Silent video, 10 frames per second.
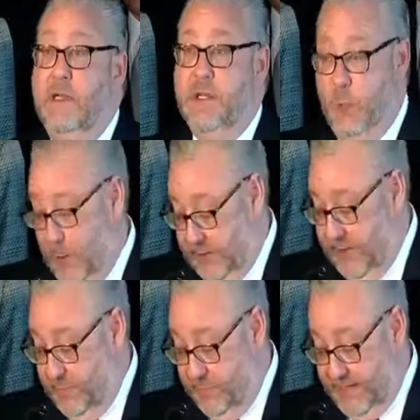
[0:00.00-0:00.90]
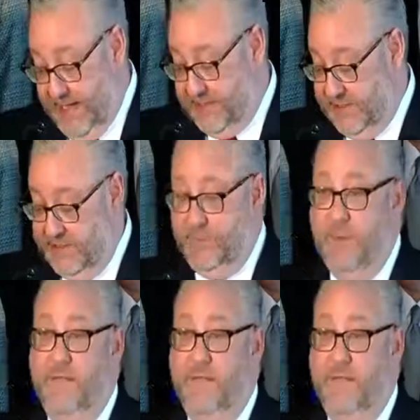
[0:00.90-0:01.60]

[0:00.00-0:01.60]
to quickly move cases from